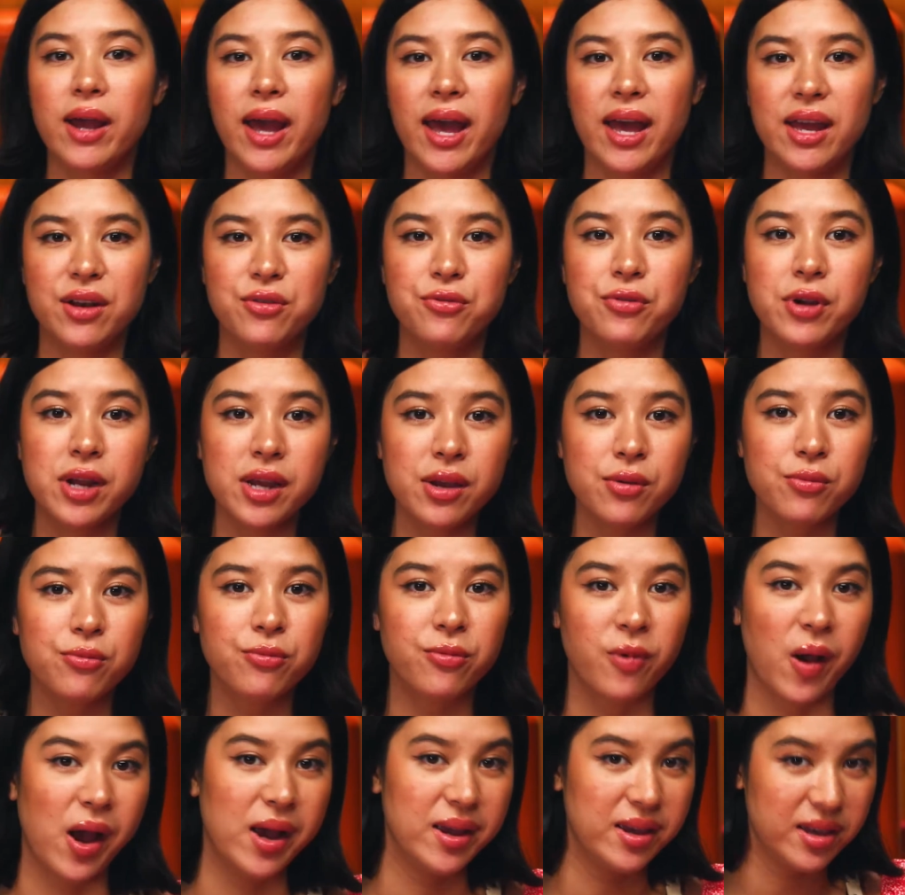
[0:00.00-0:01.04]
Henry
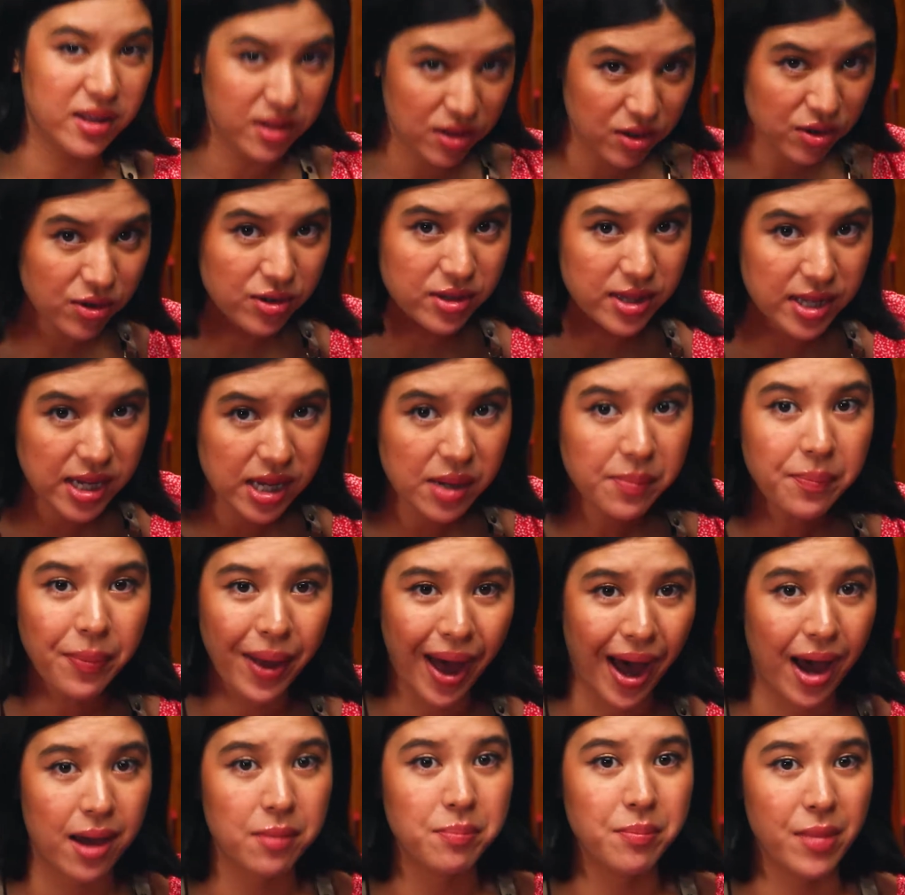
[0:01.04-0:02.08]
regularly
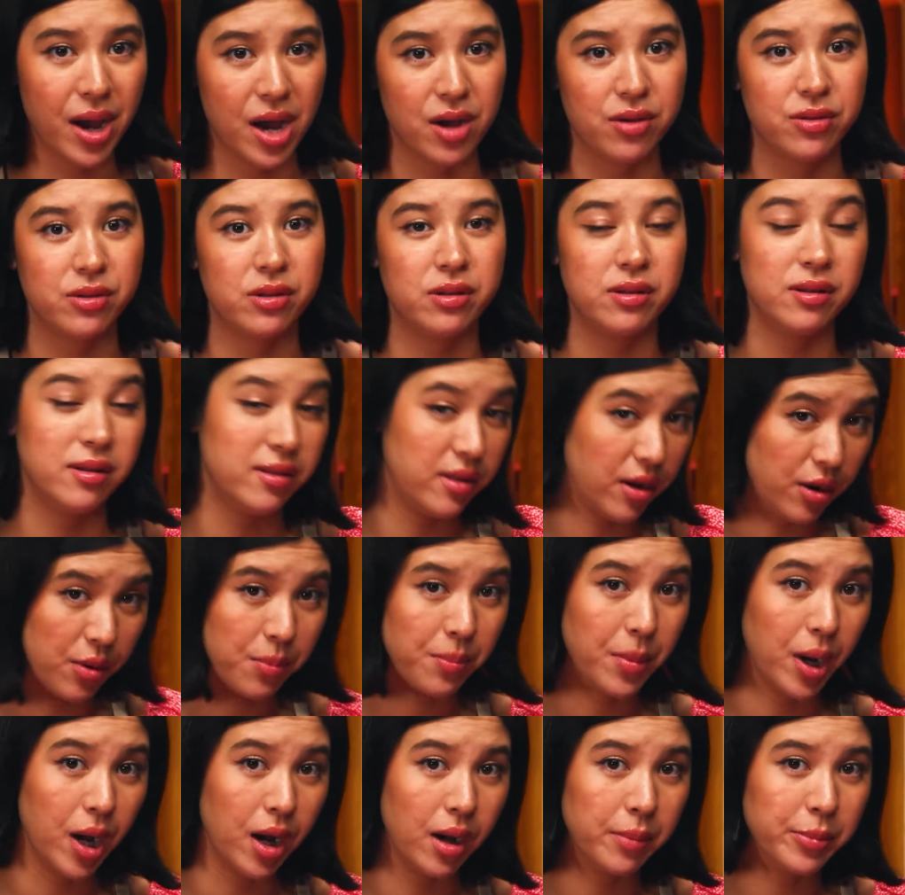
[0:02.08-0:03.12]
badmouthed their
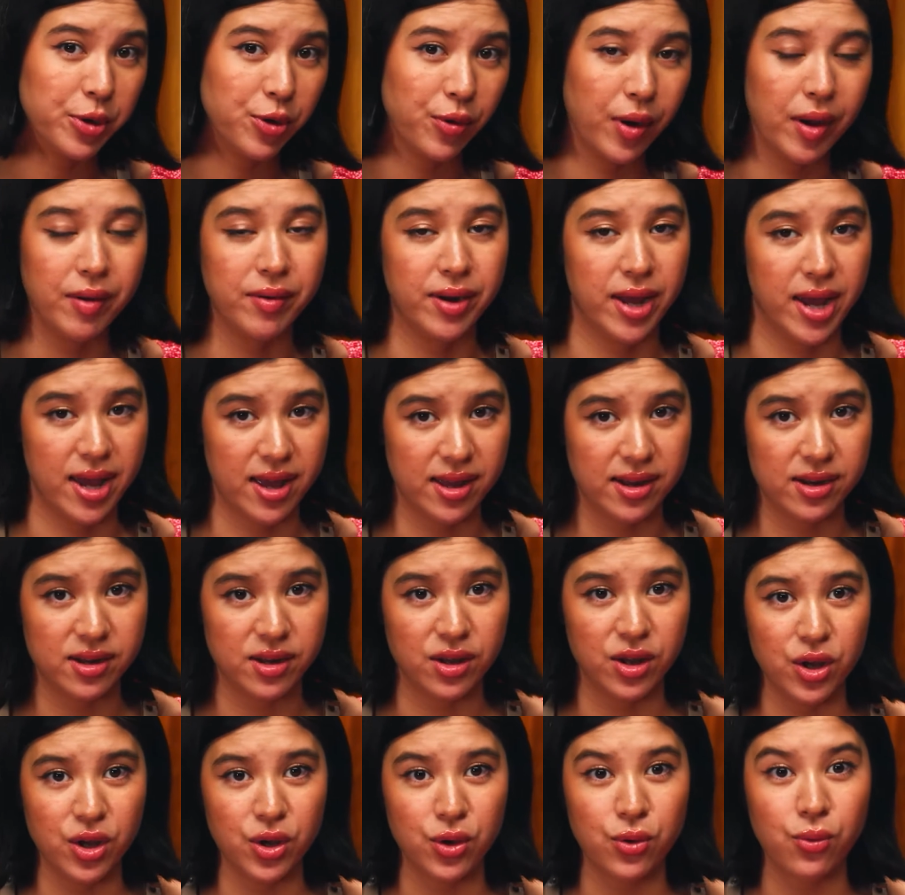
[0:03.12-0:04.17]
mom around Ed
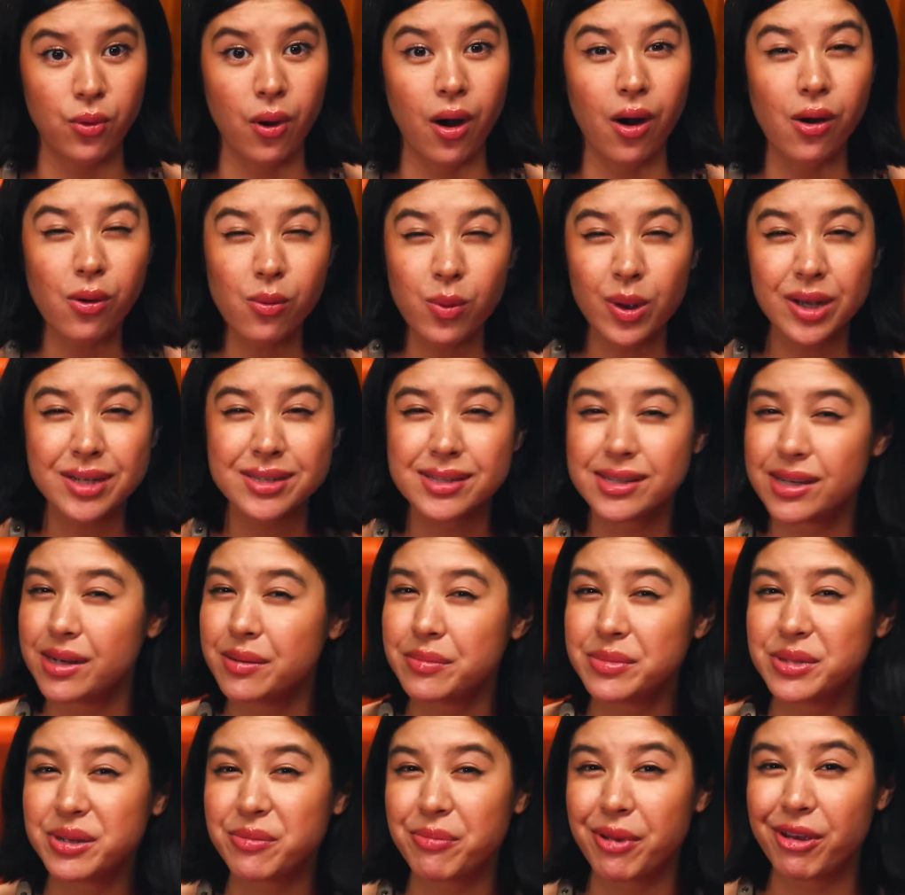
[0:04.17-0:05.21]
who always
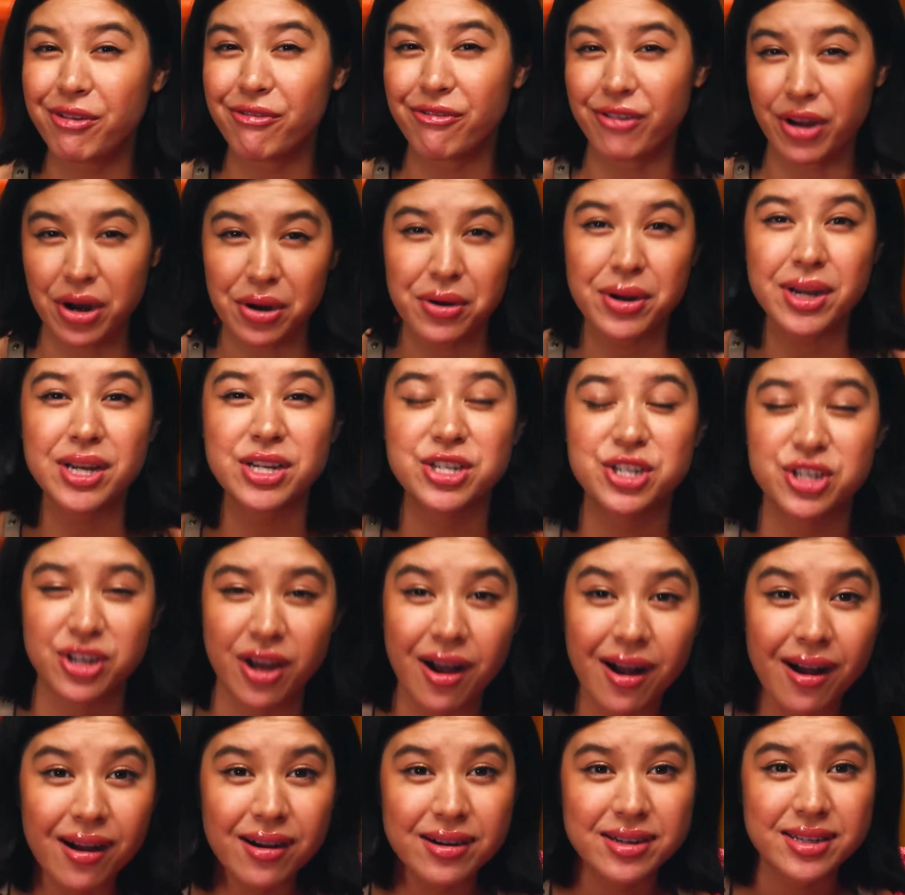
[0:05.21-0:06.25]
seemed to be very
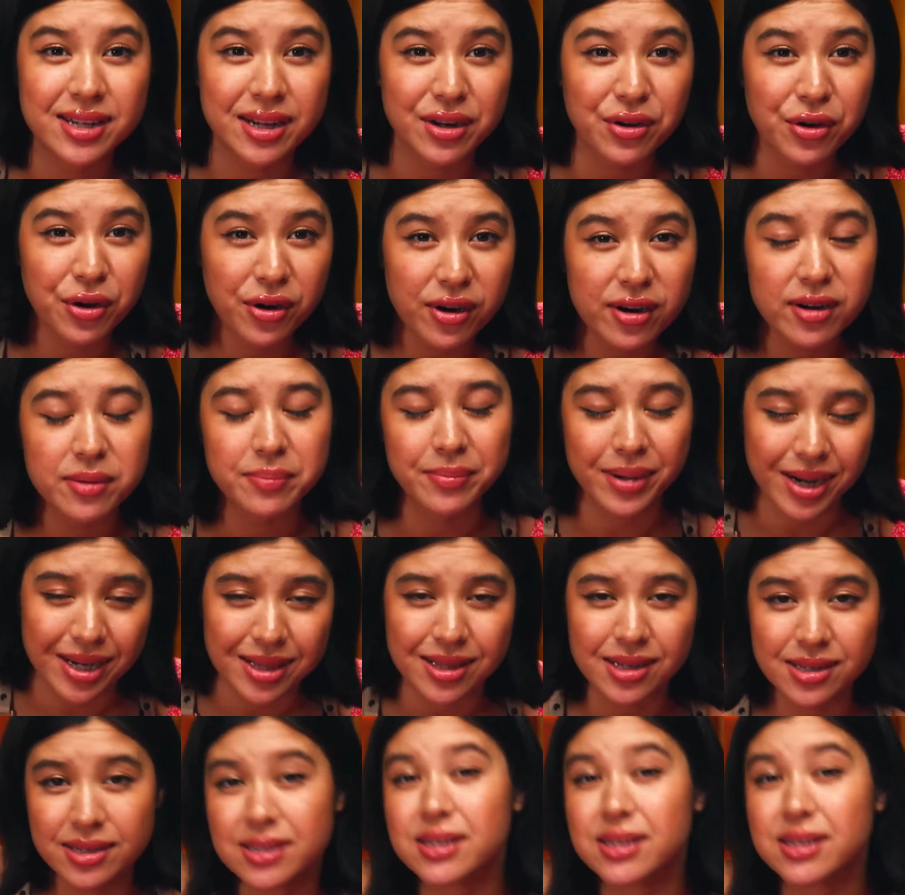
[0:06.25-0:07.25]
shocked and hurt by these